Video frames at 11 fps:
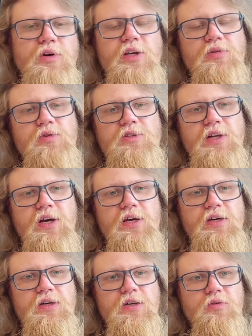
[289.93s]
he was
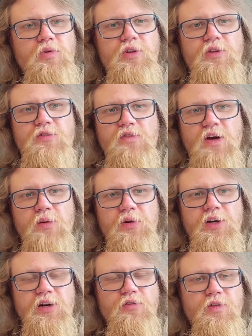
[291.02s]
like with his
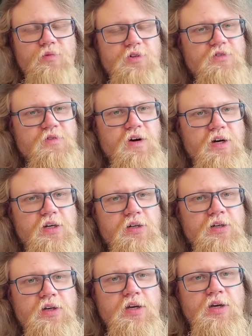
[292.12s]
family and everything was
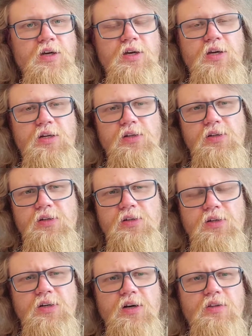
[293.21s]
fine. And
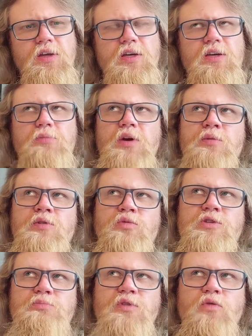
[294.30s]
I think maybe it
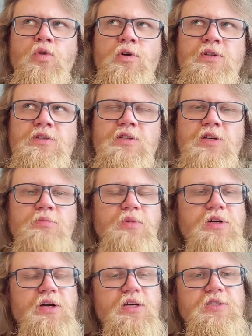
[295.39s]
was before this scene,
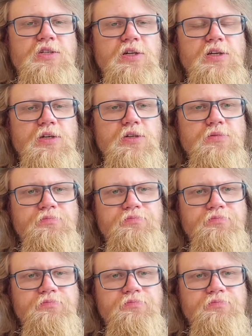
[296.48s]
but actually